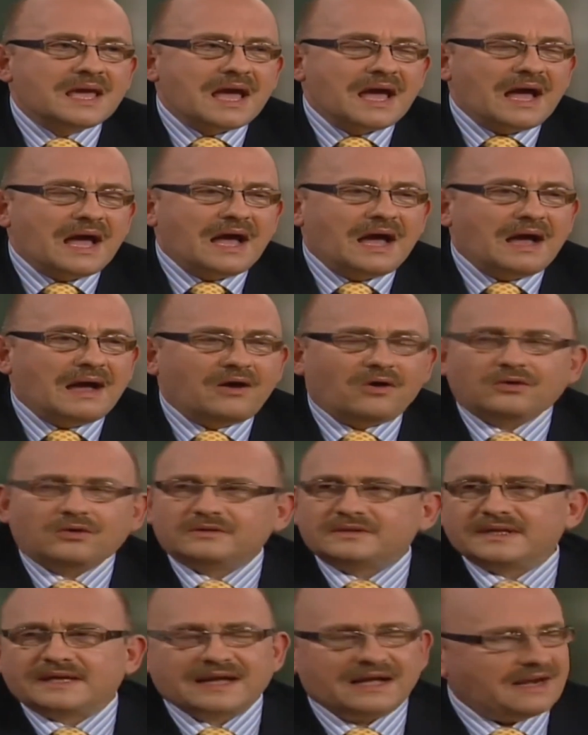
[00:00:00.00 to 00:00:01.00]
All
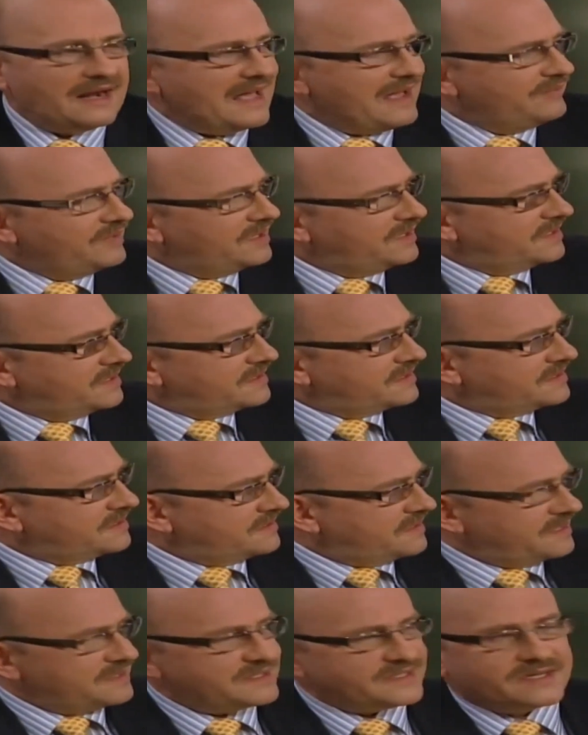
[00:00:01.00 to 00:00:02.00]
the calamities
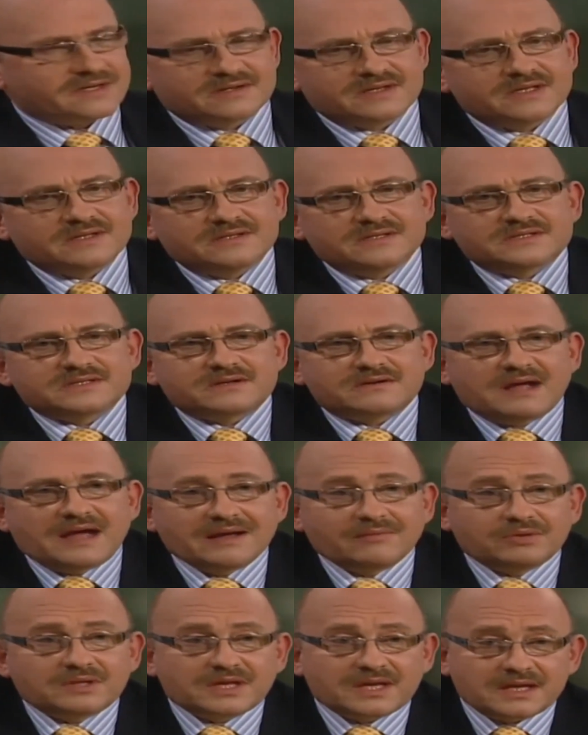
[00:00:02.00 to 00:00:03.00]
that Sergei
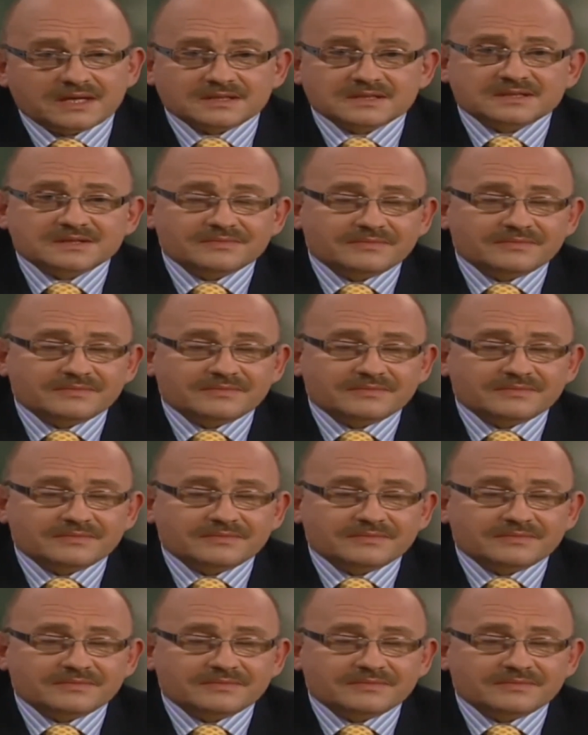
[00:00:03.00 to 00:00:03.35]
described. He is the